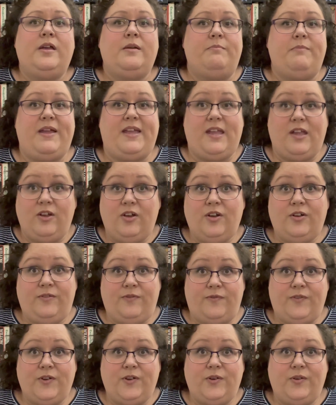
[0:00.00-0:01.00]
making good
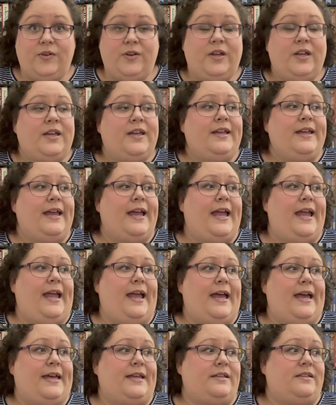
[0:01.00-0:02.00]
food
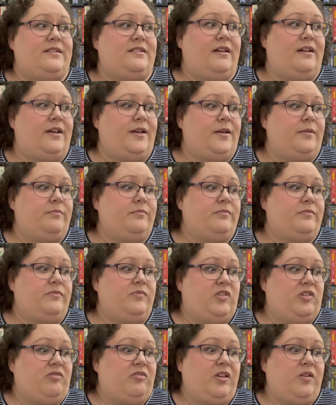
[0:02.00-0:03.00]
and
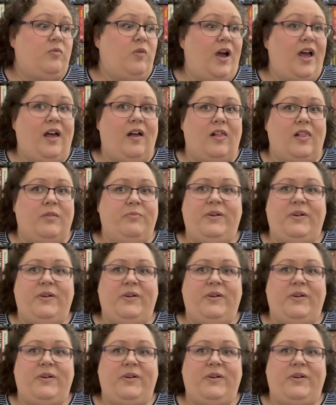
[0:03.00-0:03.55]
doing well.